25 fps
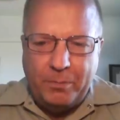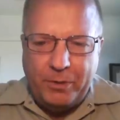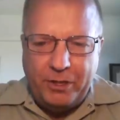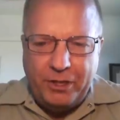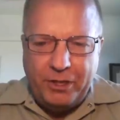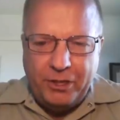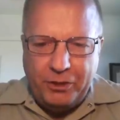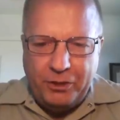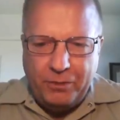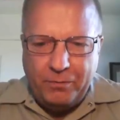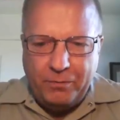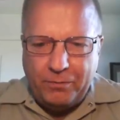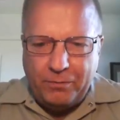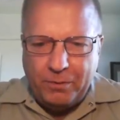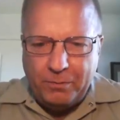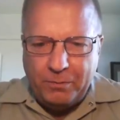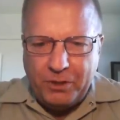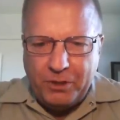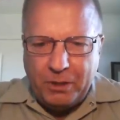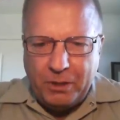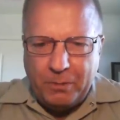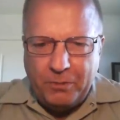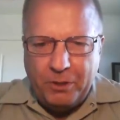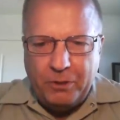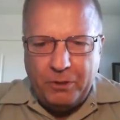competition
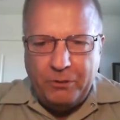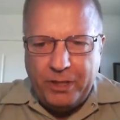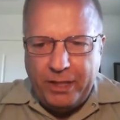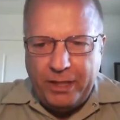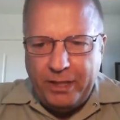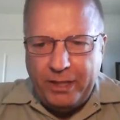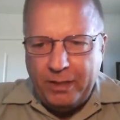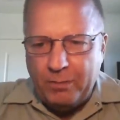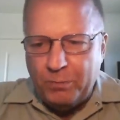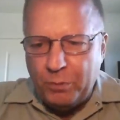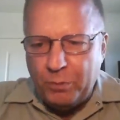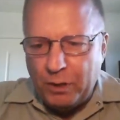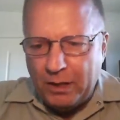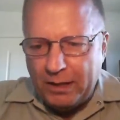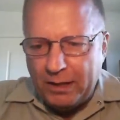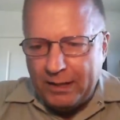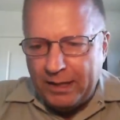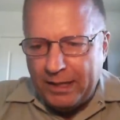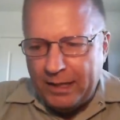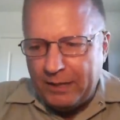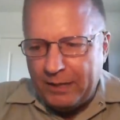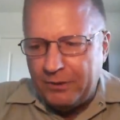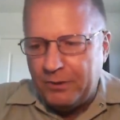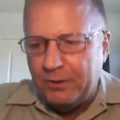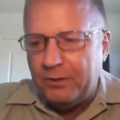from some of those AM
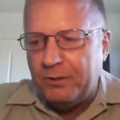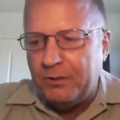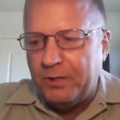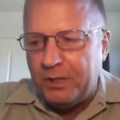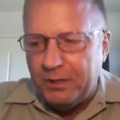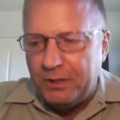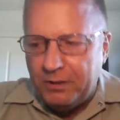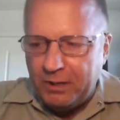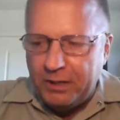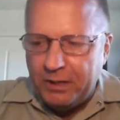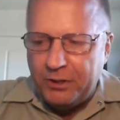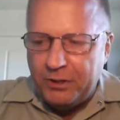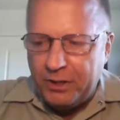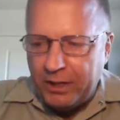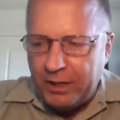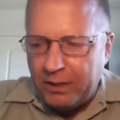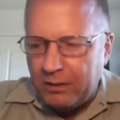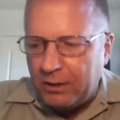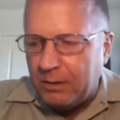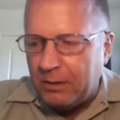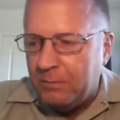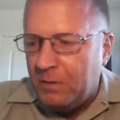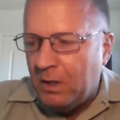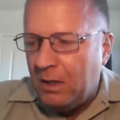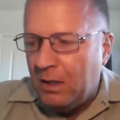broadcasters, et
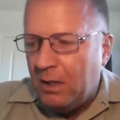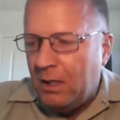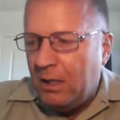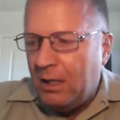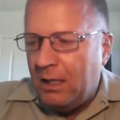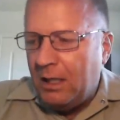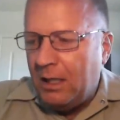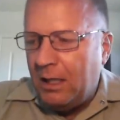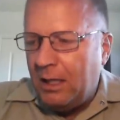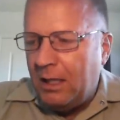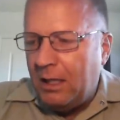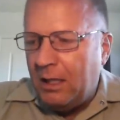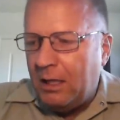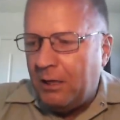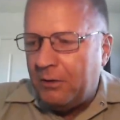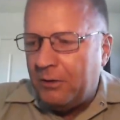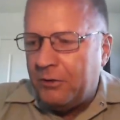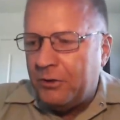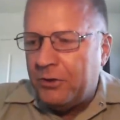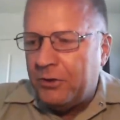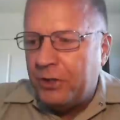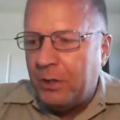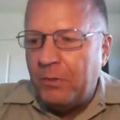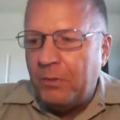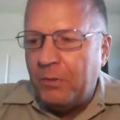cetera.
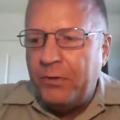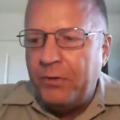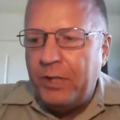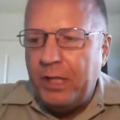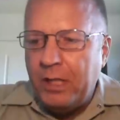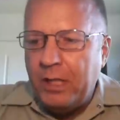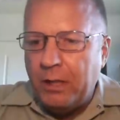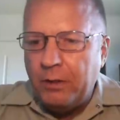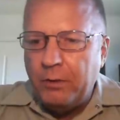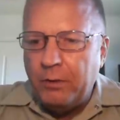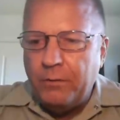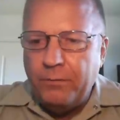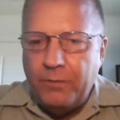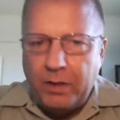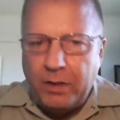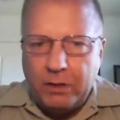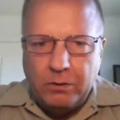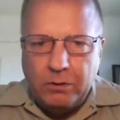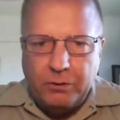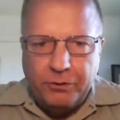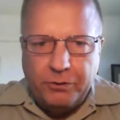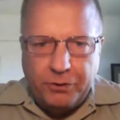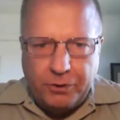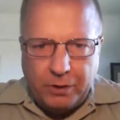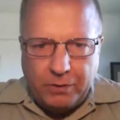Uh, some of the other
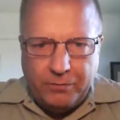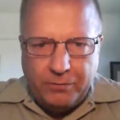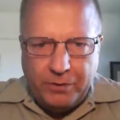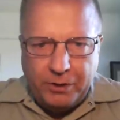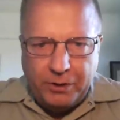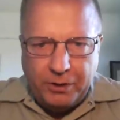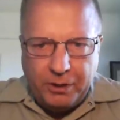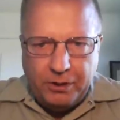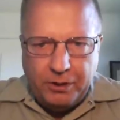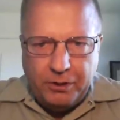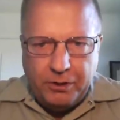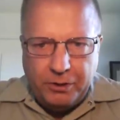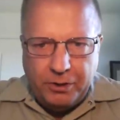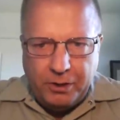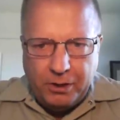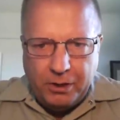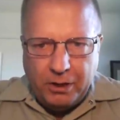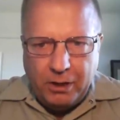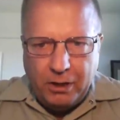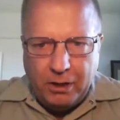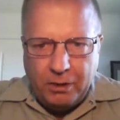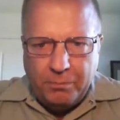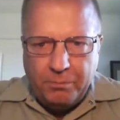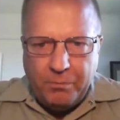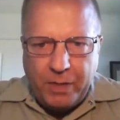federal
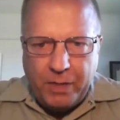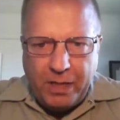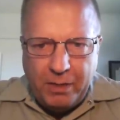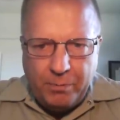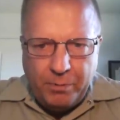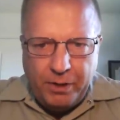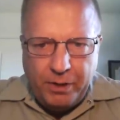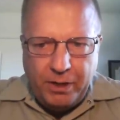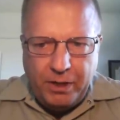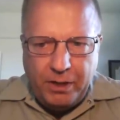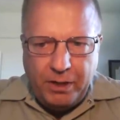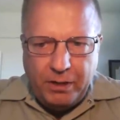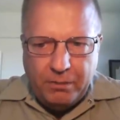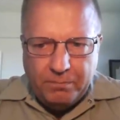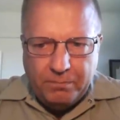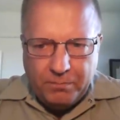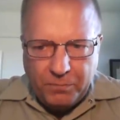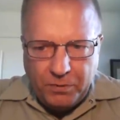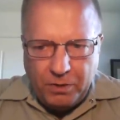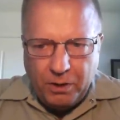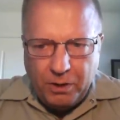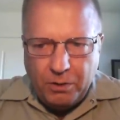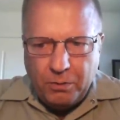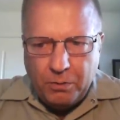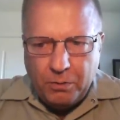services uh, may be,
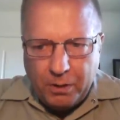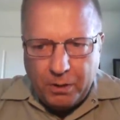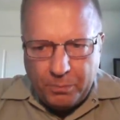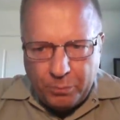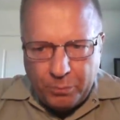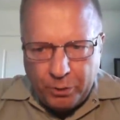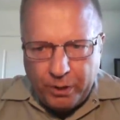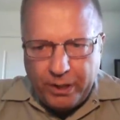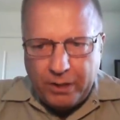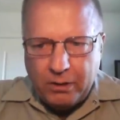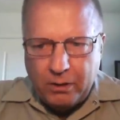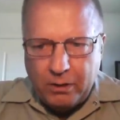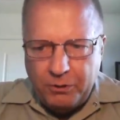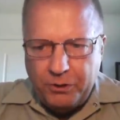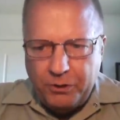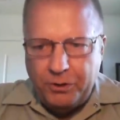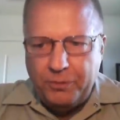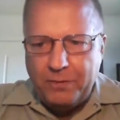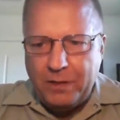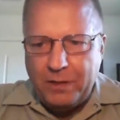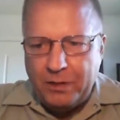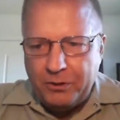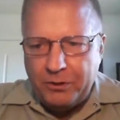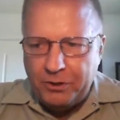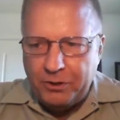you know, uh, pretty
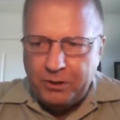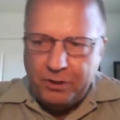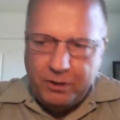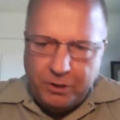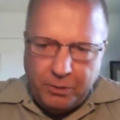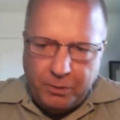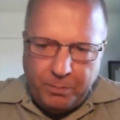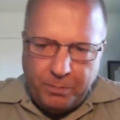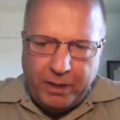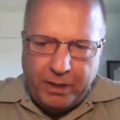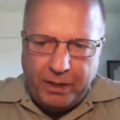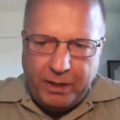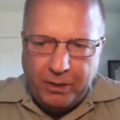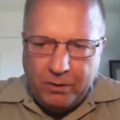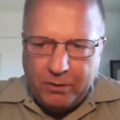close to us, and